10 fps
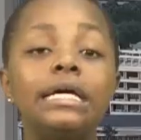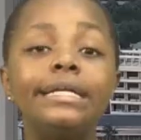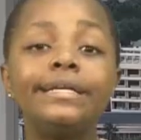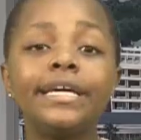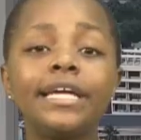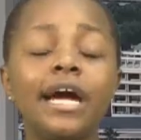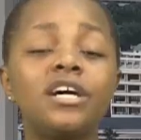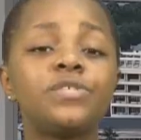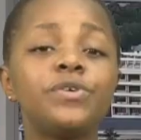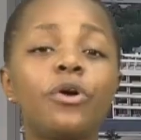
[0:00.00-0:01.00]
Nini
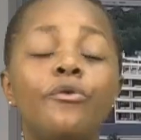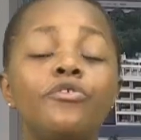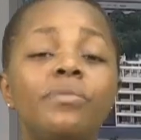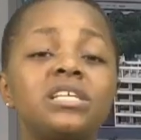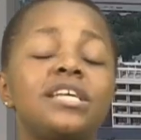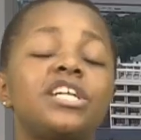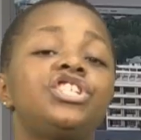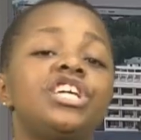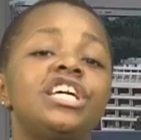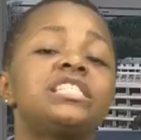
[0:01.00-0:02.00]
has been on rumors that
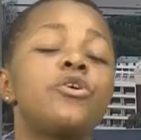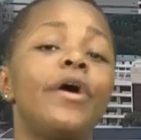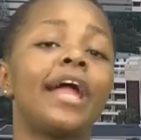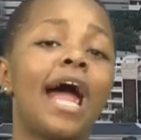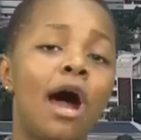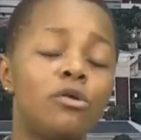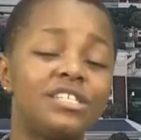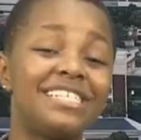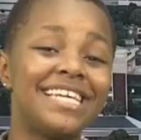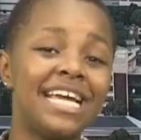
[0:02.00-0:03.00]
she is going
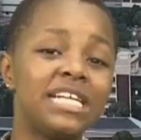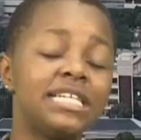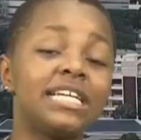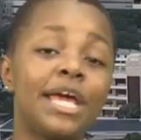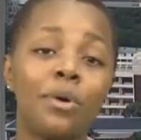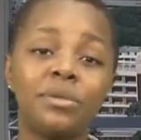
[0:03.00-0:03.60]
out dating Nay wa